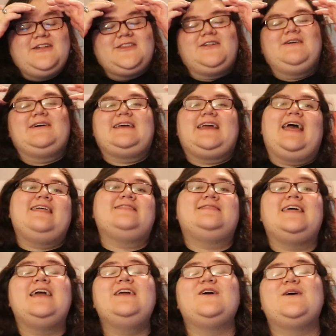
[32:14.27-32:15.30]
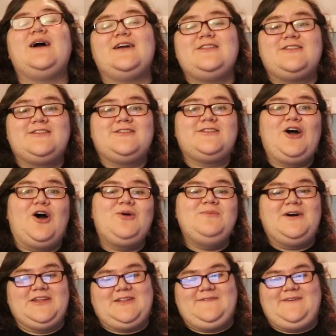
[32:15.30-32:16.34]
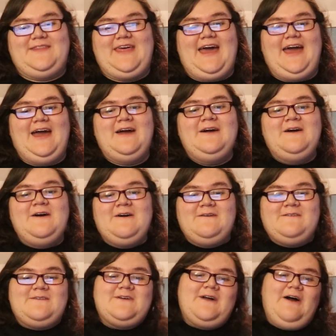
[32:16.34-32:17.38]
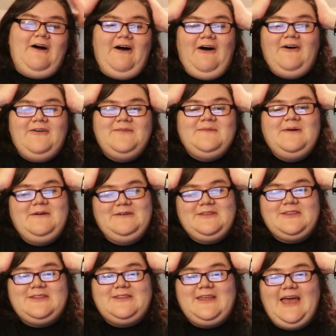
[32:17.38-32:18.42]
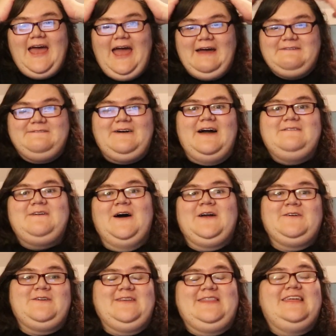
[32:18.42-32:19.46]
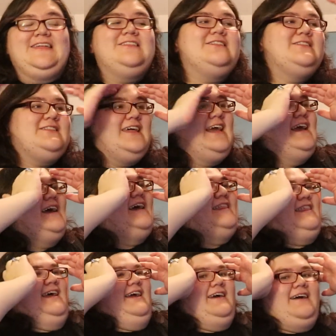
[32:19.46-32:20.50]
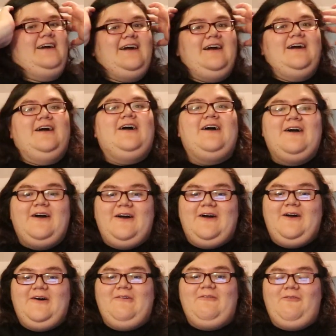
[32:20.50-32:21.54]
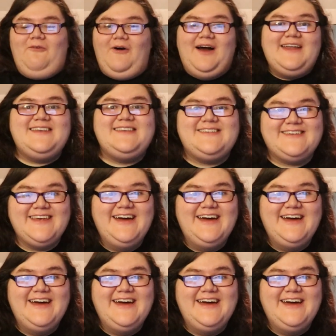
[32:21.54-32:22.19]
So again, thank you guys so much for that. We're almost at 500. This is, like, what?